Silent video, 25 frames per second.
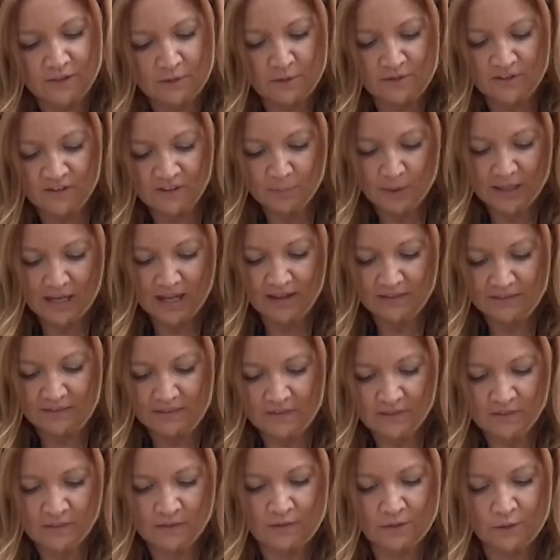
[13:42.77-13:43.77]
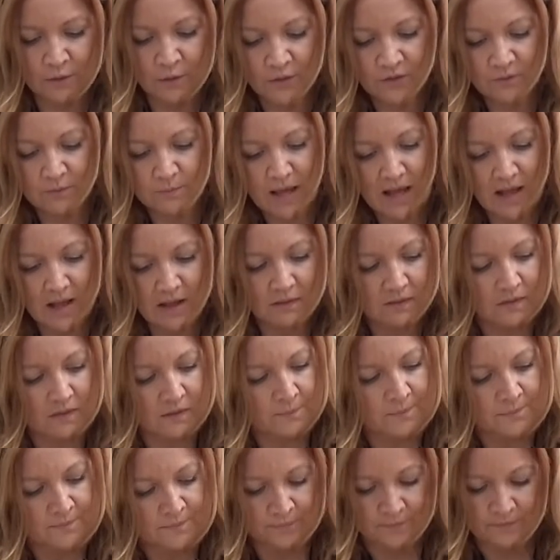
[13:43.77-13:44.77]
some of these plants or
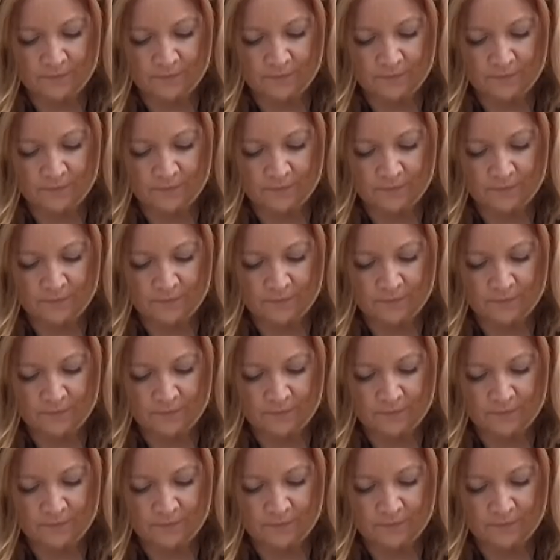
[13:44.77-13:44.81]
smells.